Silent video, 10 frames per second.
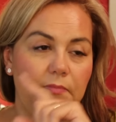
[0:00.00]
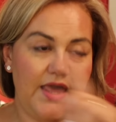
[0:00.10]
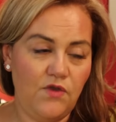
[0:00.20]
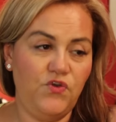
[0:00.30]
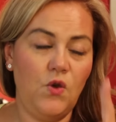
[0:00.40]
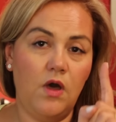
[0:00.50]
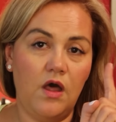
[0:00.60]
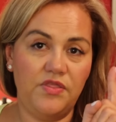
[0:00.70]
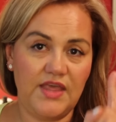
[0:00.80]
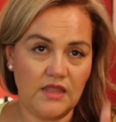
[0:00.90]
If you
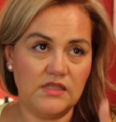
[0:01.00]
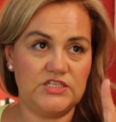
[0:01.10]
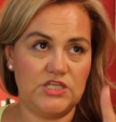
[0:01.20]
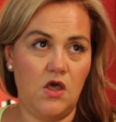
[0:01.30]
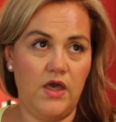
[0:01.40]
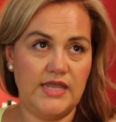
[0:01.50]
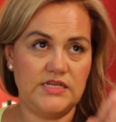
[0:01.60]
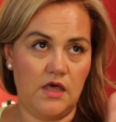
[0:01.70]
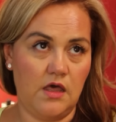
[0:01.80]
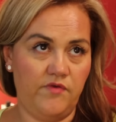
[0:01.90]
are the other
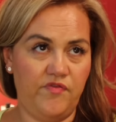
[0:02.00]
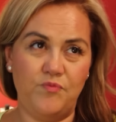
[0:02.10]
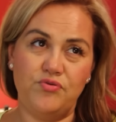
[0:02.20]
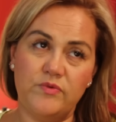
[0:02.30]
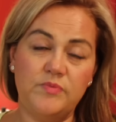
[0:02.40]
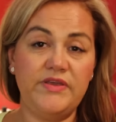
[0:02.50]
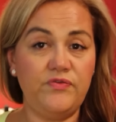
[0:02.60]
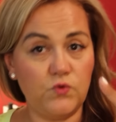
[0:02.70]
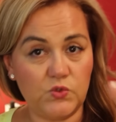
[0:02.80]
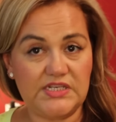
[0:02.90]
side of probably
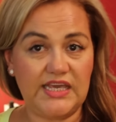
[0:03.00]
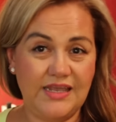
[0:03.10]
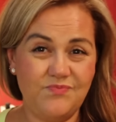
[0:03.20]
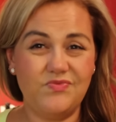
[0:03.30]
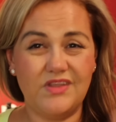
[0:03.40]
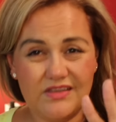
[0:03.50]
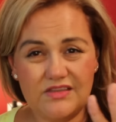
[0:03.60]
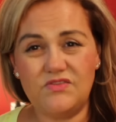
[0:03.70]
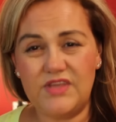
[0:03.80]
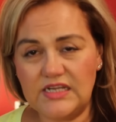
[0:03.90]
40,
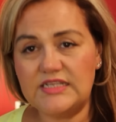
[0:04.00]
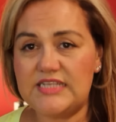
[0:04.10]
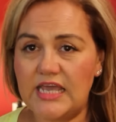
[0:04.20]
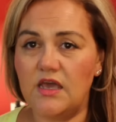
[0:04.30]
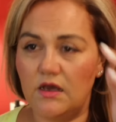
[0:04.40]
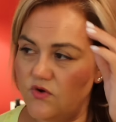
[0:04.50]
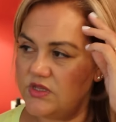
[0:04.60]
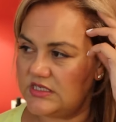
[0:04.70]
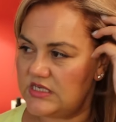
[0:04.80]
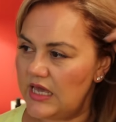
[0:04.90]
they're going to say younger
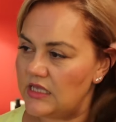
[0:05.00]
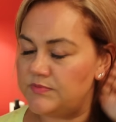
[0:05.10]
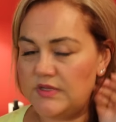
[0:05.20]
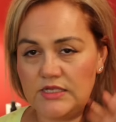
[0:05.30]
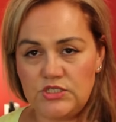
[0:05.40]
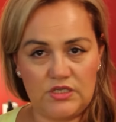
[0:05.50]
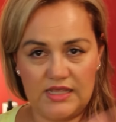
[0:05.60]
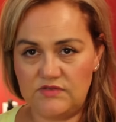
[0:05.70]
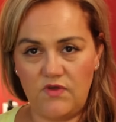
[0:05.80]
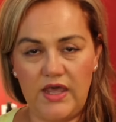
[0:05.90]
in the States, but they do,
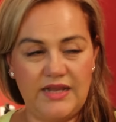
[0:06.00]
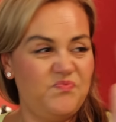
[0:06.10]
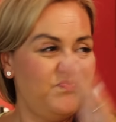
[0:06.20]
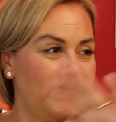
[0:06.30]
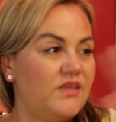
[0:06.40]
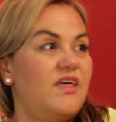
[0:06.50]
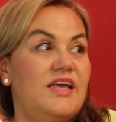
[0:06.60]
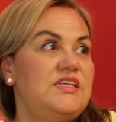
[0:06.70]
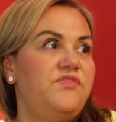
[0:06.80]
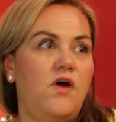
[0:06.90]
that's fine.
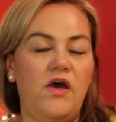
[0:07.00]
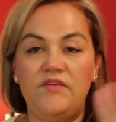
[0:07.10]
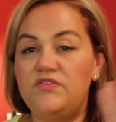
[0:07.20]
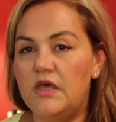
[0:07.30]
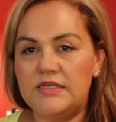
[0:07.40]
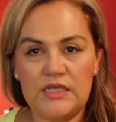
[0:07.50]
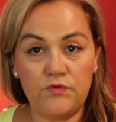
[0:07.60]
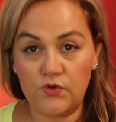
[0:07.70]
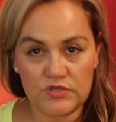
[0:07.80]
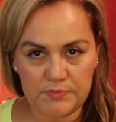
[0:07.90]
35, 30
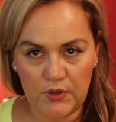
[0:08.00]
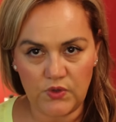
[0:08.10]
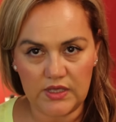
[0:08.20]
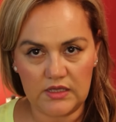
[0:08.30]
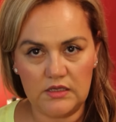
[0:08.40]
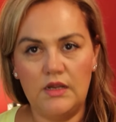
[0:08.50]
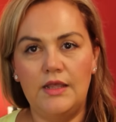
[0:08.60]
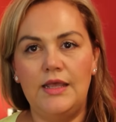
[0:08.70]
if you're a smoker.